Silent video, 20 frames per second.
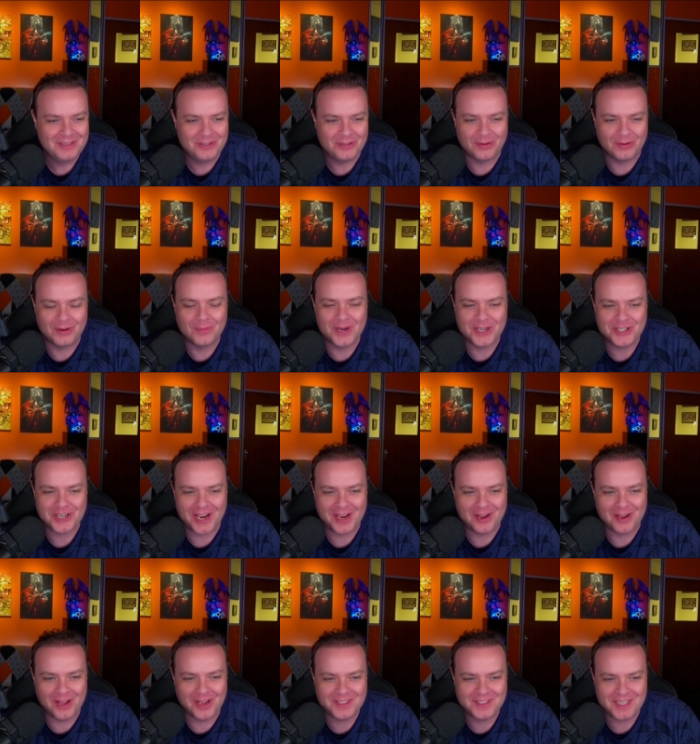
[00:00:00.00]
During which I
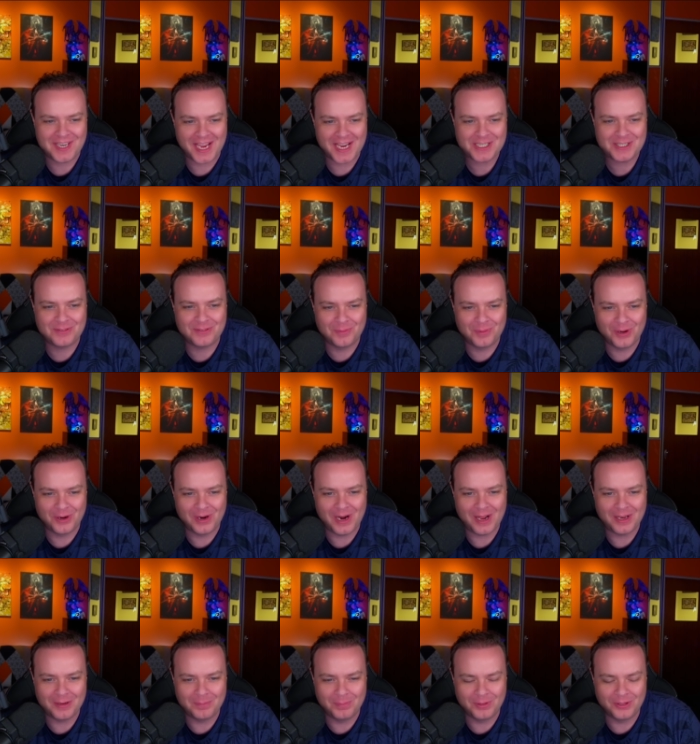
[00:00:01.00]
got a text from her
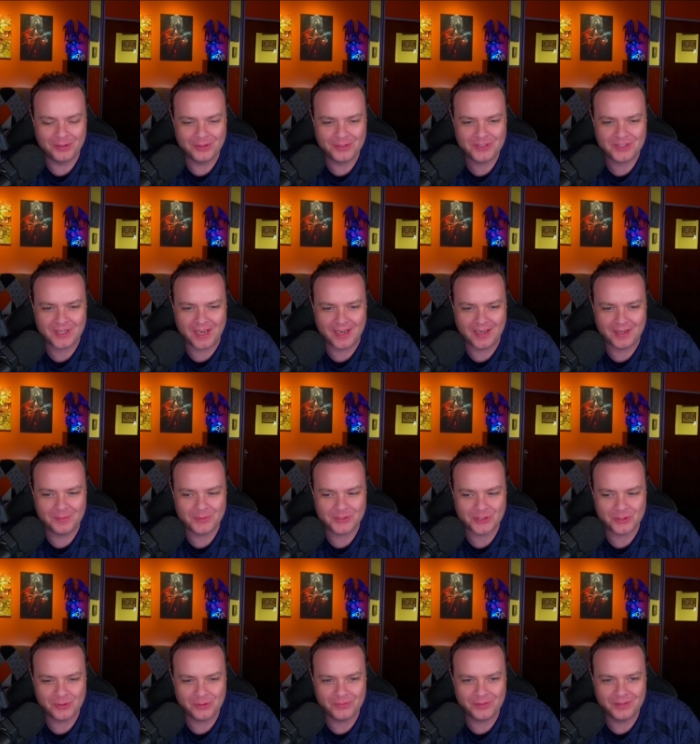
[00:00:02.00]
out of the blue saying it was
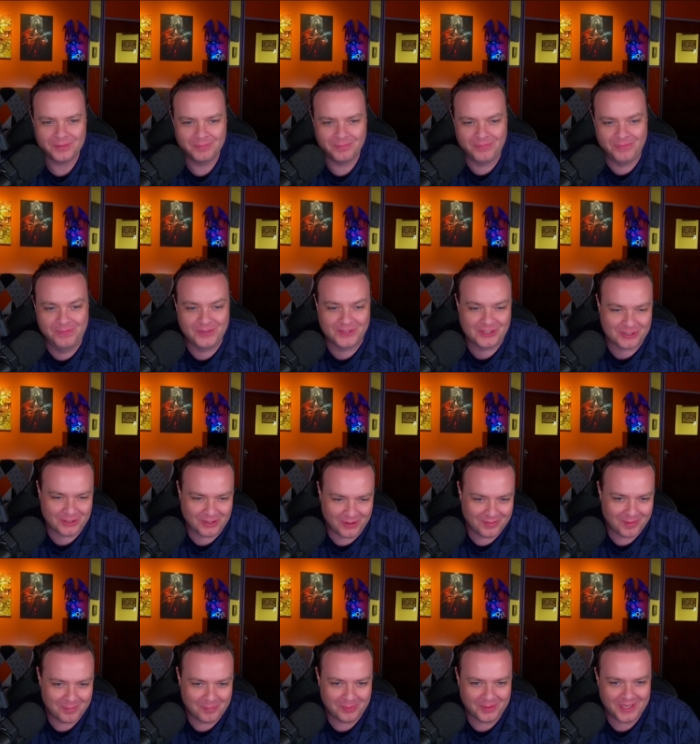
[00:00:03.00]
over. Son
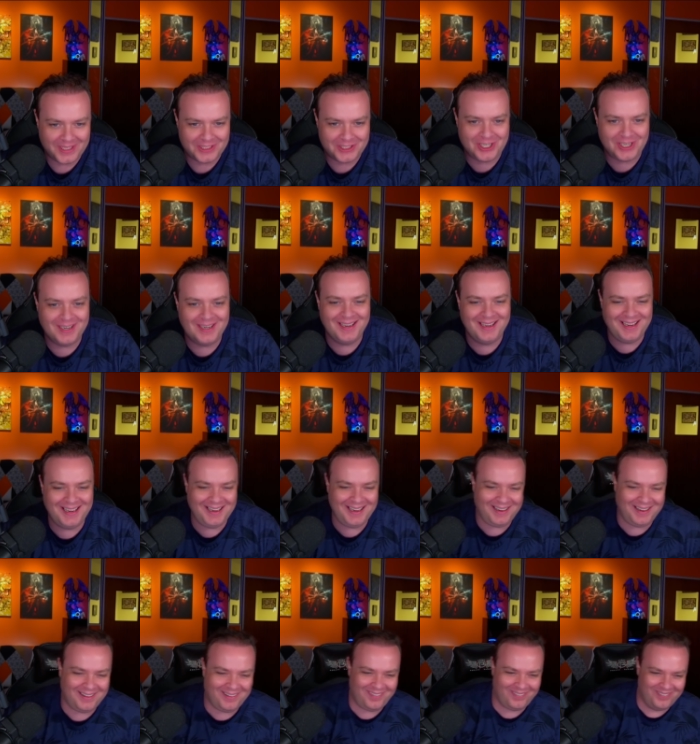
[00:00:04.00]
of a bitch.
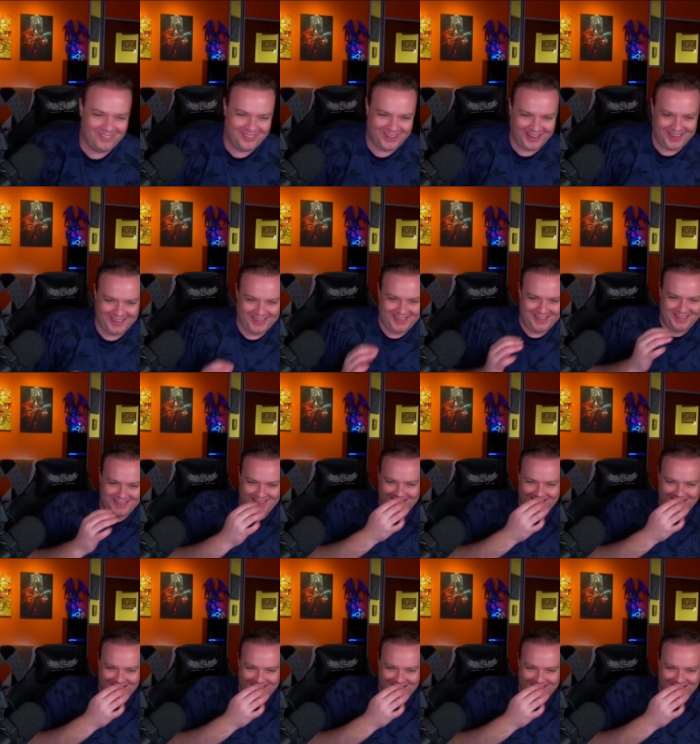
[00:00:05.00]
Oh, my God.